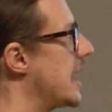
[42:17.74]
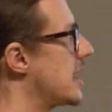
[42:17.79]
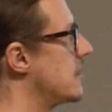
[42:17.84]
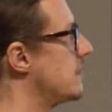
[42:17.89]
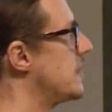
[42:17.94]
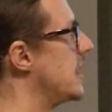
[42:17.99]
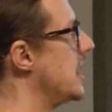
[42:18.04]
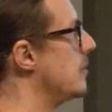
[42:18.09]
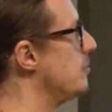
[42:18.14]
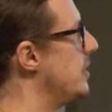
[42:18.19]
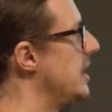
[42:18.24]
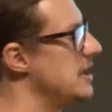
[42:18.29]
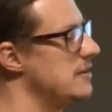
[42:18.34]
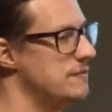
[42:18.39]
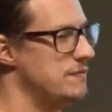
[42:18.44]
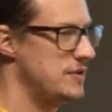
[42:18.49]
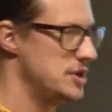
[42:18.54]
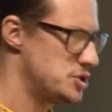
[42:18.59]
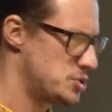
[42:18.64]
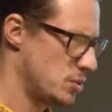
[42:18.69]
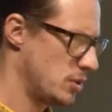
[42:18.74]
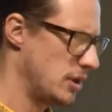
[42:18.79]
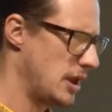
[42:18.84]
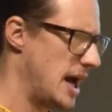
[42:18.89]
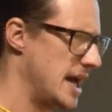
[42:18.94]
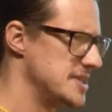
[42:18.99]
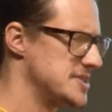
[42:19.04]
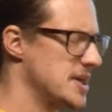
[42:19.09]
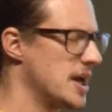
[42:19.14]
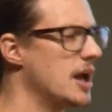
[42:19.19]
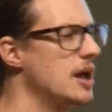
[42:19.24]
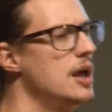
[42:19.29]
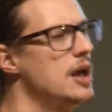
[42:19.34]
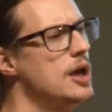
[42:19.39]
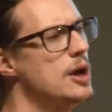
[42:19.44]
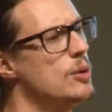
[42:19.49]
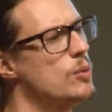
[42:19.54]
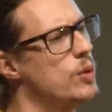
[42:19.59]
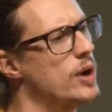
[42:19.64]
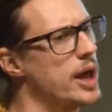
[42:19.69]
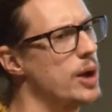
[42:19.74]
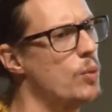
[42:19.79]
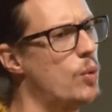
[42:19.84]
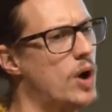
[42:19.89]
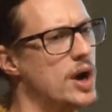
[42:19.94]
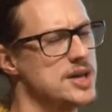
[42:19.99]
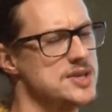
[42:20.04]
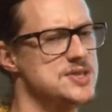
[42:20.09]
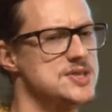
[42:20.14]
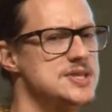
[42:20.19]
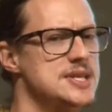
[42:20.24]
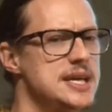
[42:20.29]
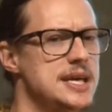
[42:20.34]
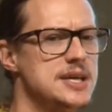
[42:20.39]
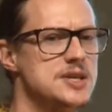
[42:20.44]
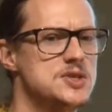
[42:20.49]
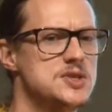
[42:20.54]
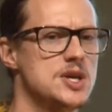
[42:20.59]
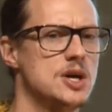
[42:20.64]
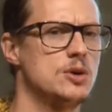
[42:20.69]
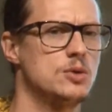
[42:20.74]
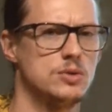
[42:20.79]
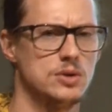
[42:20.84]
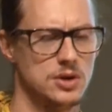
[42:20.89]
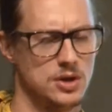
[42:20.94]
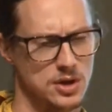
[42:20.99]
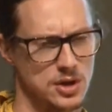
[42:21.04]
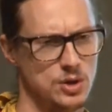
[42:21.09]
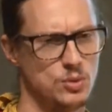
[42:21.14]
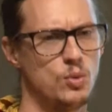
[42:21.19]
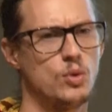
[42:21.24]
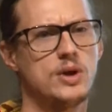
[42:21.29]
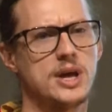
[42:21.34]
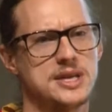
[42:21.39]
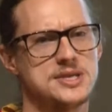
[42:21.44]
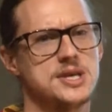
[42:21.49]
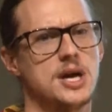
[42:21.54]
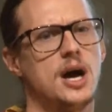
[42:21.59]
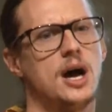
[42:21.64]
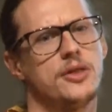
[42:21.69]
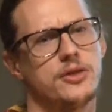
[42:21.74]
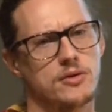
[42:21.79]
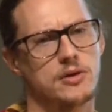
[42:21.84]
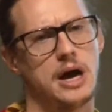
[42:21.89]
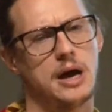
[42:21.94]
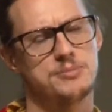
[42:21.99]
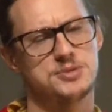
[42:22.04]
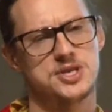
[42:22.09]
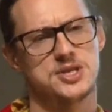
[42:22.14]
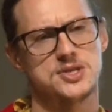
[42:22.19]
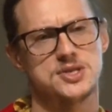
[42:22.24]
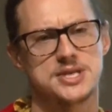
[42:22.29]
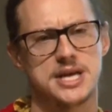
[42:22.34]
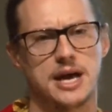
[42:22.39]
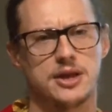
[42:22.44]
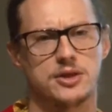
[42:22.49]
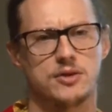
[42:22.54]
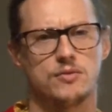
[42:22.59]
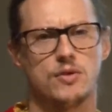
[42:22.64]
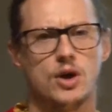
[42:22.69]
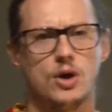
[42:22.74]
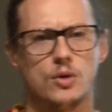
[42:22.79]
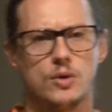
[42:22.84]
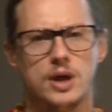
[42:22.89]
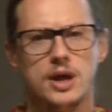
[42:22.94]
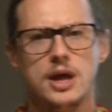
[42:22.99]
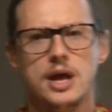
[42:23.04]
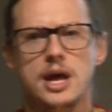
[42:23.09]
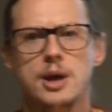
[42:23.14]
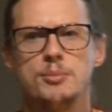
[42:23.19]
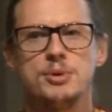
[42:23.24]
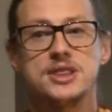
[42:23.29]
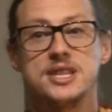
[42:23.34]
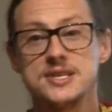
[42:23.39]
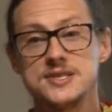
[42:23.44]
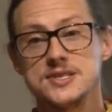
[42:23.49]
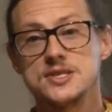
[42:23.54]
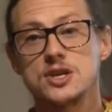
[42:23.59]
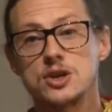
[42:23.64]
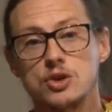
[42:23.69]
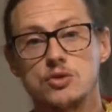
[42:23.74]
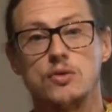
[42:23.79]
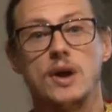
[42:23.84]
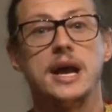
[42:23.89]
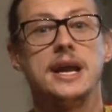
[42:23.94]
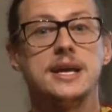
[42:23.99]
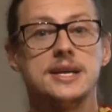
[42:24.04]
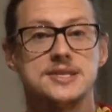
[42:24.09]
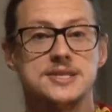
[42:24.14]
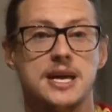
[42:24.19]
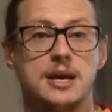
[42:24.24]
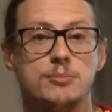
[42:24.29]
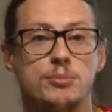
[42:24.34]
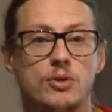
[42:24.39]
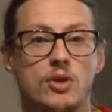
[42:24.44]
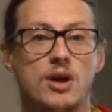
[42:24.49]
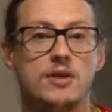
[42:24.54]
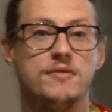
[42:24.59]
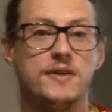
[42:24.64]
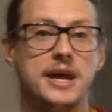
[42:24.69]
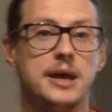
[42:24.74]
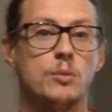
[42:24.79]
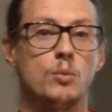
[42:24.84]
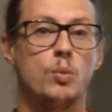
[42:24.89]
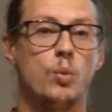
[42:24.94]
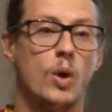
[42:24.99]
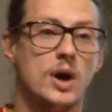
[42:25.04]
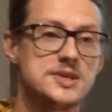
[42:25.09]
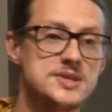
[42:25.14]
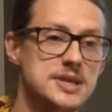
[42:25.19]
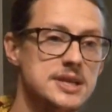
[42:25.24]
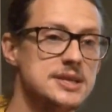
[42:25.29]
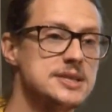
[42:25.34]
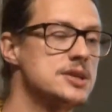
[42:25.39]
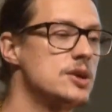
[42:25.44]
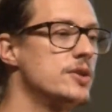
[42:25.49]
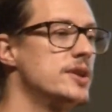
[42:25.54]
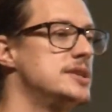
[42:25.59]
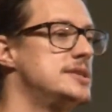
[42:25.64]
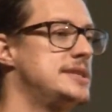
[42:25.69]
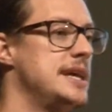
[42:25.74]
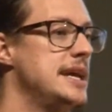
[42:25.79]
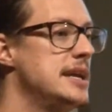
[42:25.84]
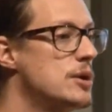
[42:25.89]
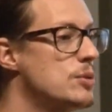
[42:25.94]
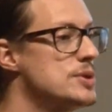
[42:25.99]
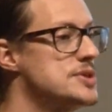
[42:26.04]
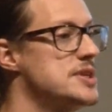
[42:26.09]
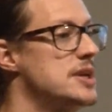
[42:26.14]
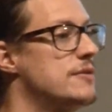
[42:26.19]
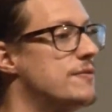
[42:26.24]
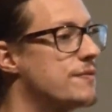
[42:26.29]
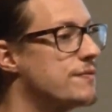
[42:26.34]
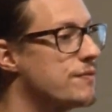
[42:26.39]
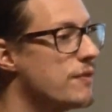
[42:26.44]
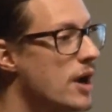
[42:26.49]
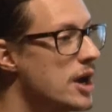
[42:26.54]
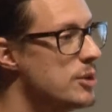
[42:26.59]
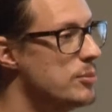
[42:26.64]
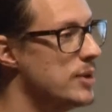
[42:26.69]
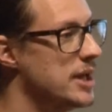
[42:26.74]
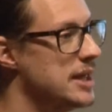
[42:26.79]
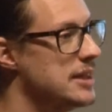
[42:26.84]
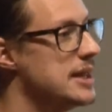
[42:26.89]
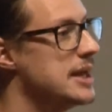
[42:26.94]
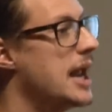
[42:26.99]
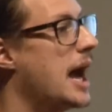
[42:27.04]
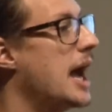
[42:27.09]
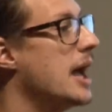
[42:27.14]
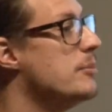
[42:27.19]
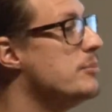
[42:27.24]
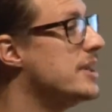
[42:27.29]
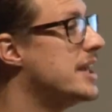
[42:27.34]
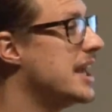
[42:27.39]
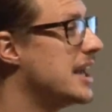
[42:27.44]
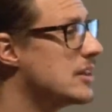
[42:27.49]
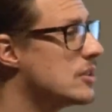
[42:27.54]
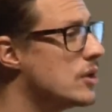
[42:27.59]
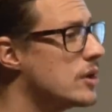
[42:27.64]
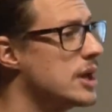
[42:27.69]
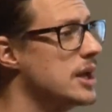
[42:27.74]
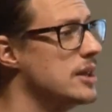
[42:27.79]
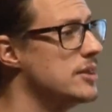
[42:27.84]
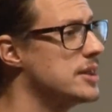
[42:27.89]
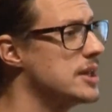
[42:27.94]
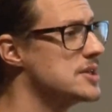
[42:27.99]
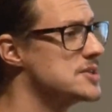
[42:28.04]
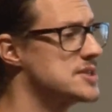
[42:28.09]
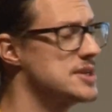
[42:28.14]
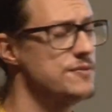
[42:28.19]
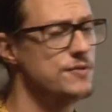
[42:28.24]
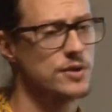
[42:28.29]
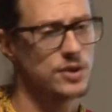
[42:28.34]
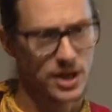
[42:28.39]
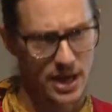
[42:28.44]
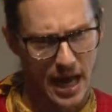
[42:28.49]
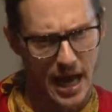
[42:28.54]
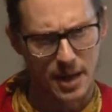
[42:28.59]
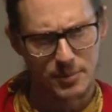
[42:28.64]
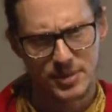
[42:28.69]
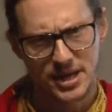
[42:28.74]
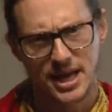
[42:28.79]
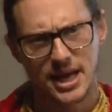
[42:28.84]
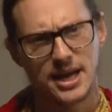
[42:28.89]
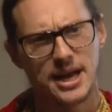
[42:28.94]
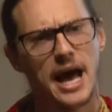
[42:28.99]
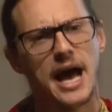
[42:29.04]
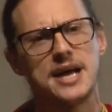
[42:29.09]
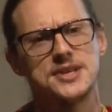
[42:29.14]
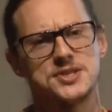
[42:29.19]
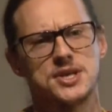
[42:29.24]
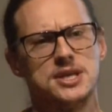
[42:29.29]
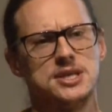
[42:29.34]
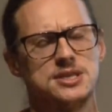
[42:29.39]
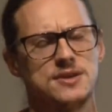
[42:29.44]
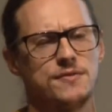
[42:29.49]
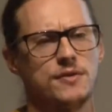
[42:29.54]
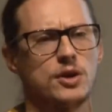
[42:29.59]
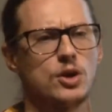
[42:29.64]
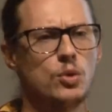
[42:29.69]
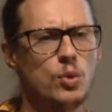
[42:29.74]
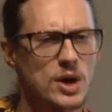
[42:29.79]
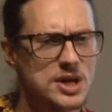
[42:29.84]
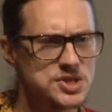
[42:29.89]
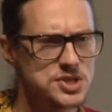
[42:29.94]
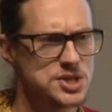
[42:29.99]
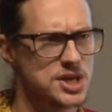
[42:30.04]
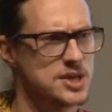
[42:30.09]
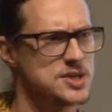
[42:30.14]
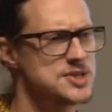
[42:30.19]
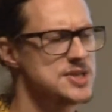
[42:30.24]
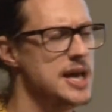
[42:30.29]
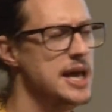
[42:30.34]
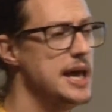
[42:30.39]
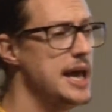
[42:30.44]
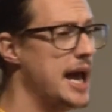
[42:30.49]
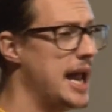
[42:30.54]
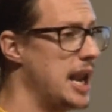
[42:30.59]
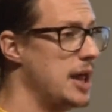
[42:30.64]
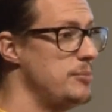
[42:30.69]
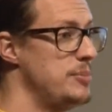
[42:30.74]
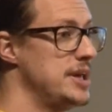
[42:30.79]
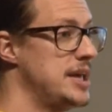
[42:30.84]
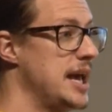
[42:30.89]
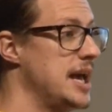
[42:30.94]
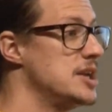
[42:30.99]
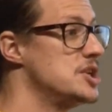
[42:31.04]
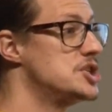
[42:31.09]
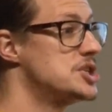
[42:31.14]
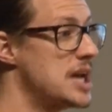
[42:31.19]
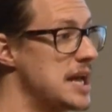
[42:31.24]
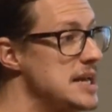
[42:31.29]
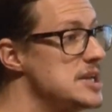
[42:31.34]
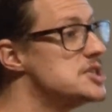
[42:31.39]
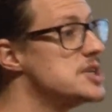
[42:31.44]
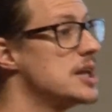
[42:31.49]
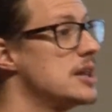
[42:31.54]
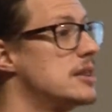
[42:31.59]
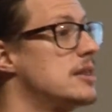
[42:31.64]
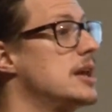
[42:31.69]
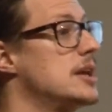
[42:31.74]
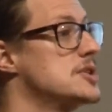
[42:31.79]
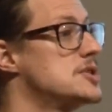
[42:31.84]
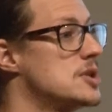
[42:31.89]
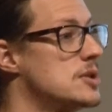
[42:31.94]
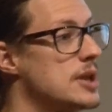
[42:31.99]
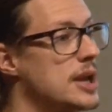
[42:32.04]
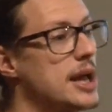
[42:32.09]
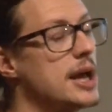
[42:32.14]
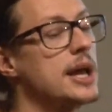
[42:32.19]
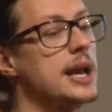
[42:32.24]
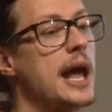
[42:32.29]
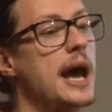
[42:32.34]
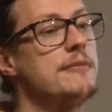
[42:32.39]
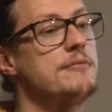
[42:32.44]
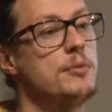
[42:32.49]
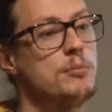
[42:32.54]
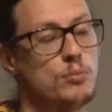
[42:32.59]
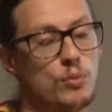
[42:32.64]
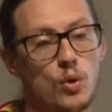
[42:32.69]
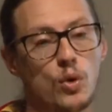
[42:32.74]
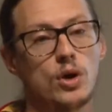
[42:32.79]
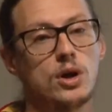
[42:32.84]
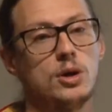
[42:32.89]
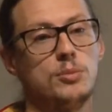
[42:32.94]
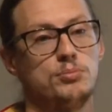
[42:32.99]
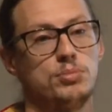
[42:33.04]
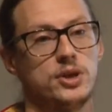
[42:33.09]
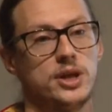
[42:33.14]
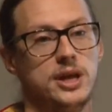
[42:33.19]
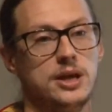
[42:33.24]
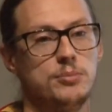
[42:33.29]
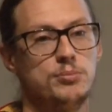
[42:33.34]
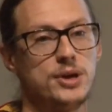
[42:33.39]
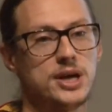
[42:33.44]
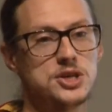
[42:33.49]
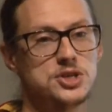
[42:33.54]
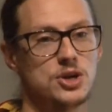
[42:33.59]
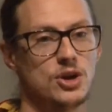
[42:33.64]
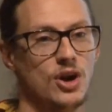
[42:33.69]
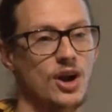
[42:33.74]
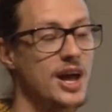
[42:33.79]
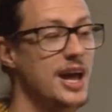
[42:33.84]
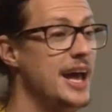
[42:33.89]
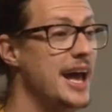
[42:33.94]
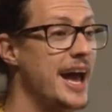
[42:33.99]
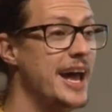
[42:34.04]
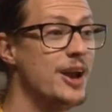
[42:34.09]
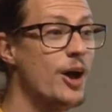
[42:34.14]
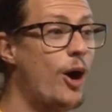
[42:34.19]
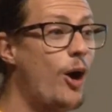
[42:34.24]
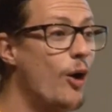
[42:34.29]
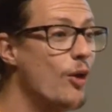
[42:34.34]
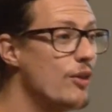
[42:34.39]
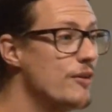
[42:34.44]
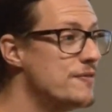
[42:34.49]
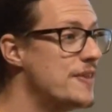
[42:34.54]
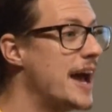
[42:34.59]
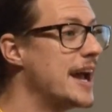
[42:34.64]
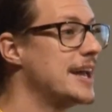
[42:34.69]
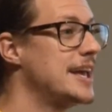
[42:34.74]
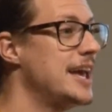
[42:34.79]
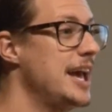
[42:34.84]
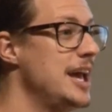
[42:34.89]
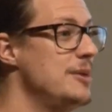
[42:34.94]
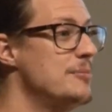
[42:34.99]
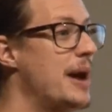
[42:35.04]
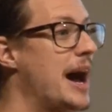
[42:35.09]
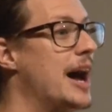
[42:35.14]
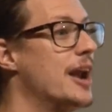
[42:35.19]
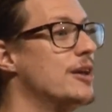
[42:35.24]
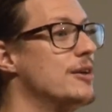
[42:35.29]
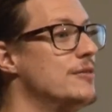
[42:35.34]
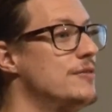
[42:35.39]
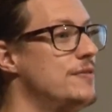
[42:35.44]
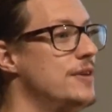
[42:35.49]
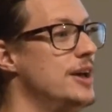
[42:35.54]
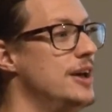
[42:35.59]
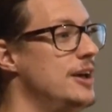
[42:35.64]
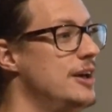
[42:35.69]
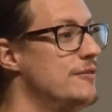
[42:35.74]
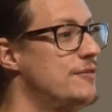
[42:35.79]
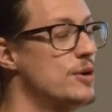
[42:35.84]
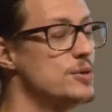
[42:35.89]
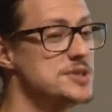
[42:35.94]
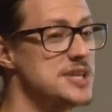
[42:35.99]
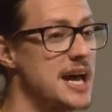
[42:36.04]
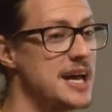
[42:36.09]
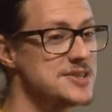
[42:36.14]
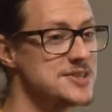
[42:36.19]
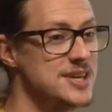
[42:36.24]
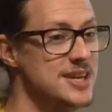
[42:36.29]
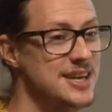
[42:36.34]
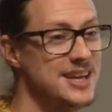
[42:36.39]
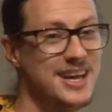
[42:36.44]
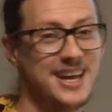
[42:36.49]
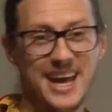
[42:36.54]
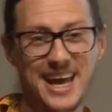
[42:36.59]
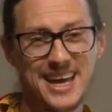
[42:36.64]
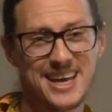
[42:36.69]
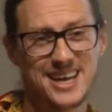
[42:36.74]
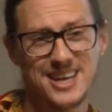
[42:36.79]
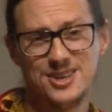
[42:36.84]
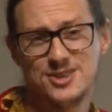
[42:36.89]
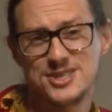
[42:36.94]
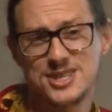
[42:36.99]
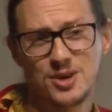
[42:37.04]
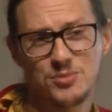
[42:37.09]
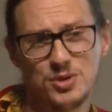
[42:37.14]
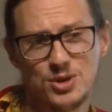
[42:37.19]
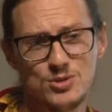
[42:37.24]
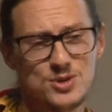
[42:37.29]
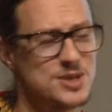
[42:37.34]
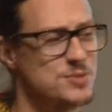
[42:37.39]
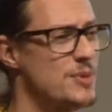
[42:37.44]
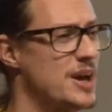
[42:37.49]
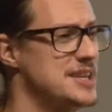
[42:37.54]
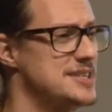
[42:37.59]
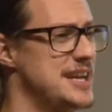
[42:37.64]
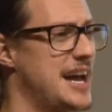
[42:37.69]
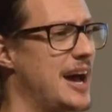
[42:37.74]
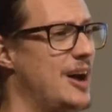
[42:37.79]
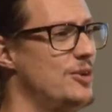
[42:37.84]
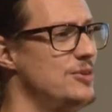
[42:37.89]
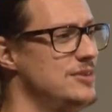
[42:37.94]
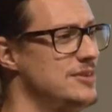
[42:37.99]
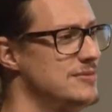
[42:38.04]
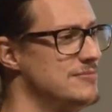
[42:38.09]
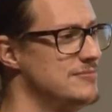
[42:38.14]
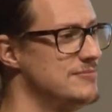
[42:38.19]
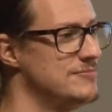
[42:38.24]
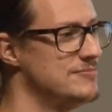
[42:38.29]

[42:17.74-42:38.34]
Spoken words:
an ActiveCampaign visualizing what I want to see, so we'll get to other options down the road. But this is a great example of it wasn't until the data was in front of me that I began looking at things differently. I began asking different questions, and I began changing things so that I could have a more complete picture. And all of that came out of folks asking, hey, can you tell me who's in my town?